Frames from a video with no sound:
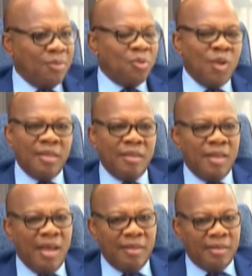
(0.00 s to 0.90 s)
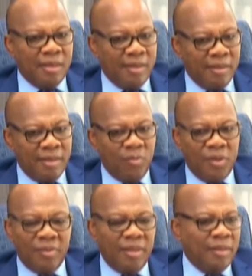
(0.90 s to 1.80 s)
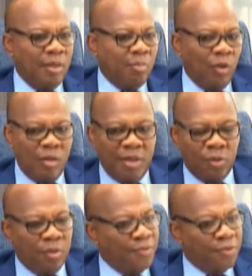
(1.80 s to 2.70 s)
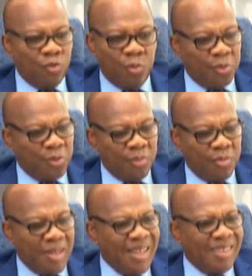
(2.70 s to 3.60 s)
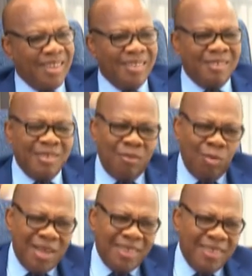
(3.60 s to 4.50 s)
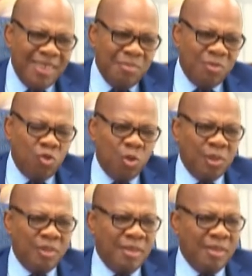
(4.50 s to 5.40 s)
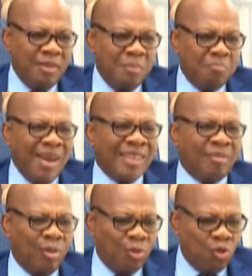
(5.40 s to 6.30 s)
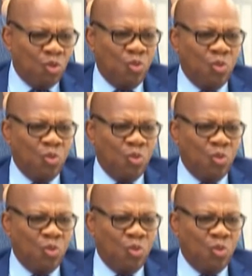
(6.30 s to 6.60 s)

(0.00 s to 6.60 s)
So I, I disagree with the deployment of troops. And then look at the name chosen, Python 2.